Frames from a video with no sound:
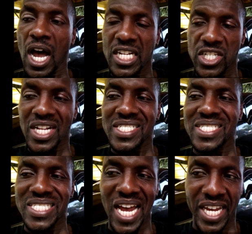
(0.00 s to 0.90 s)
actual
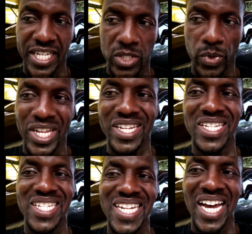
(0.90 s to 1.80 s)
size
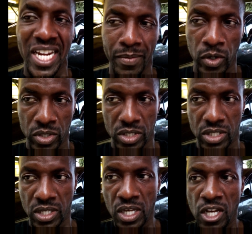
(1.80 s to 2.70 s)
within 9
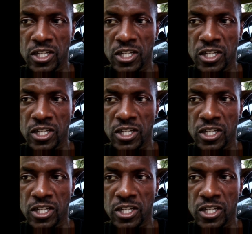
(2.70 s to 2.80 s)
months.